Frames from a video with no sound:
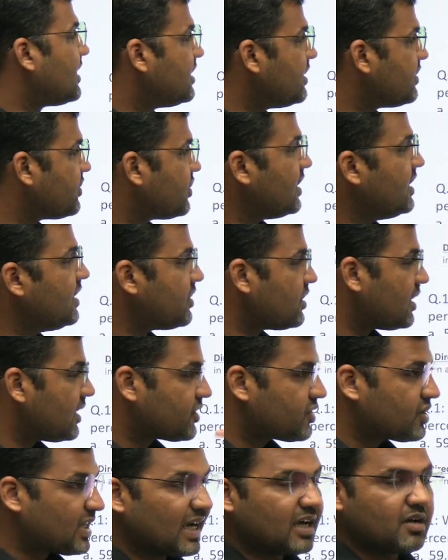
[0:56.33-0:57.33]
This is a
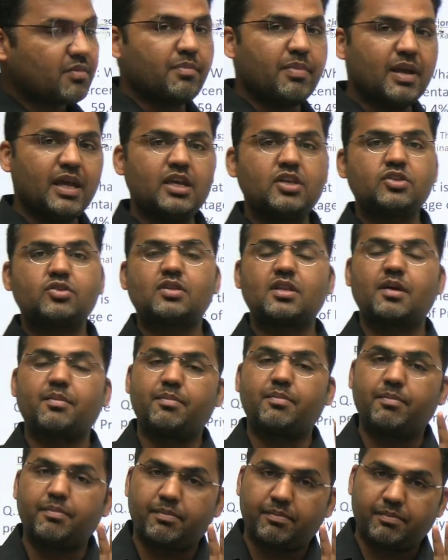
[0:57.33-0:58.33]
set based on the